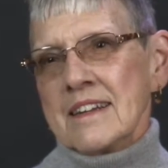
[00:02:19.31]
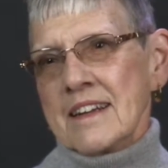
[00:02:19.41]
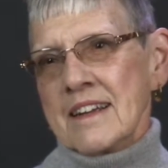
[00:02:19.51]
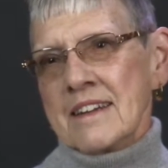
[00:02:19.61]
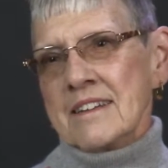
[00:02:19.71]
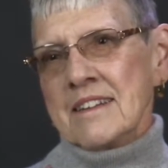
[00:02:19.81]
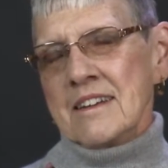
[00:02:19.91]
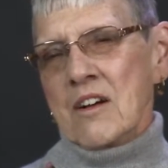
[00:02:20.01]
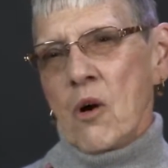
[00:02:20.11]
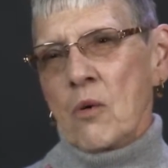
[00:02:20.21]
and
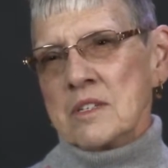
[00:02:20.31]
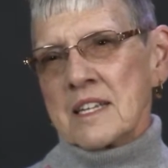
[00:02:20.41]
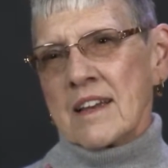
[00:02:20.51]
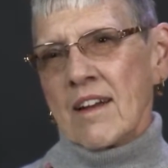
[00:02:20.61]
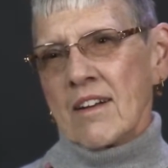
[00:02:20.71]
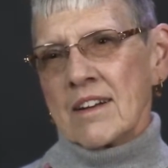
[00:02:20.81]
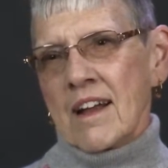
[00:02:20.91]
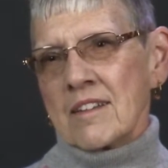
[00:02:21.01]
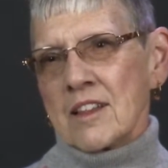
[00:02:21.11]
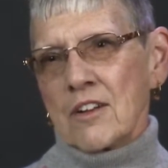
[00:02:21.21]
always a carrot
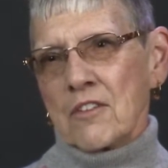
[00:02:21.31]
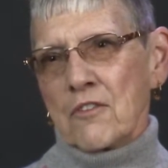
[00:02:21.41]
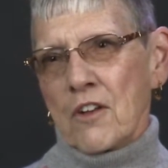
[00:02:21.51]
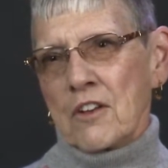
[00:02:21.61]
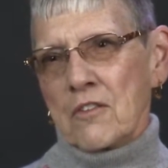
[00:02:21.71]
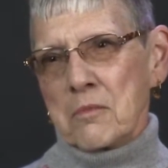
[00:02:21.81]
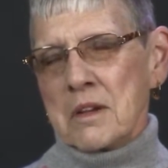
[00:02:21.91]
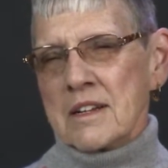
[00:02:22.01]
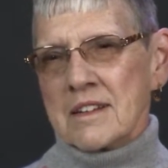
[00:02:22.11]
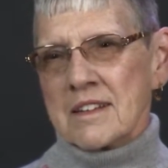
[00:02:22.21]
out there in front of
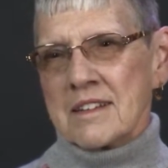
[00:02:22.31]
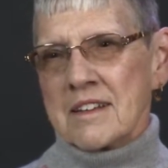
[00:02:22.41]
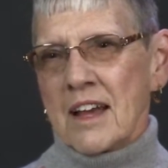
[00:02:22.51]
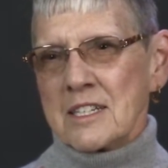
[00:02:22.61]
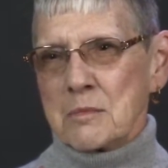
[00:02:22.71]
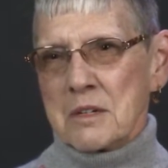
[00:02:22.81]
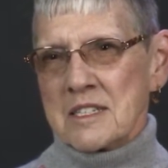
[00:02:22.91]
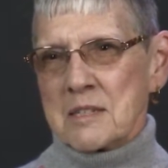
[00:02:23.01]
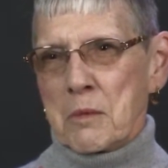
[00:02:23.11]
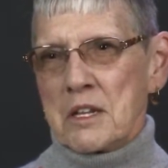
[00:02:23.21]
me to entice me to
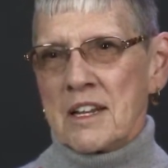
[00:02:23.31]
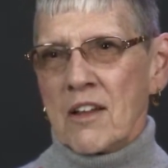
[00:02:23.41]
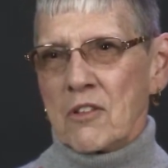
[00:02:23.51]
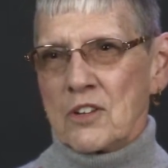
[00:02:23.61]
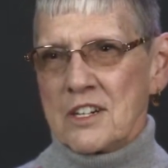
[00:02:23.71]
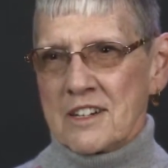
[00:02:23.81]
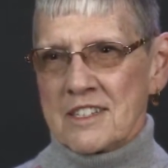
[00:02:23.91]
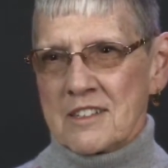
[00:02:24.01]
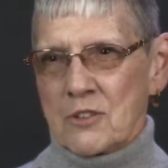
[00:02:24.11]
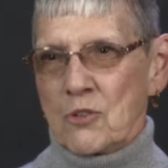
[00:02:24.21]
spend another year
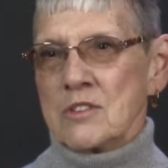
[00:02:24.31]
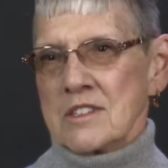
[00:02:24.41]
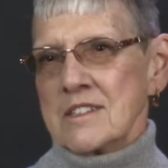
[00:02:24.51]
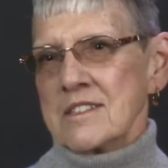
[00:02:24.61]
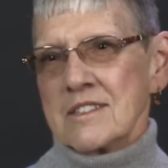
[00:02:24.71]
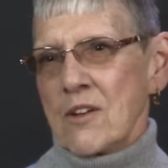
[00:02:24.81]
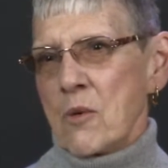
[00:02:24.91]
as a docent. So